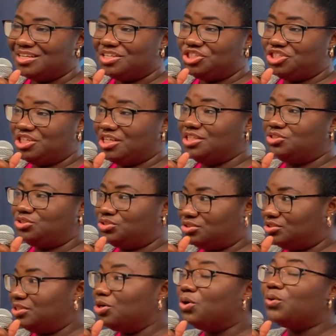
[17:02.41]
She
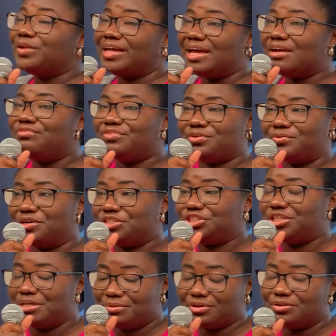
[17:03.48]
told everyone
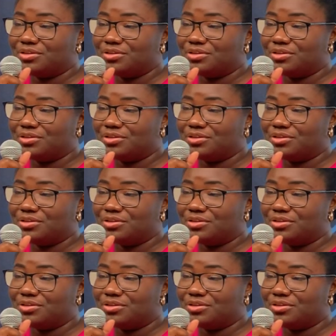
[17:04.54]
she came in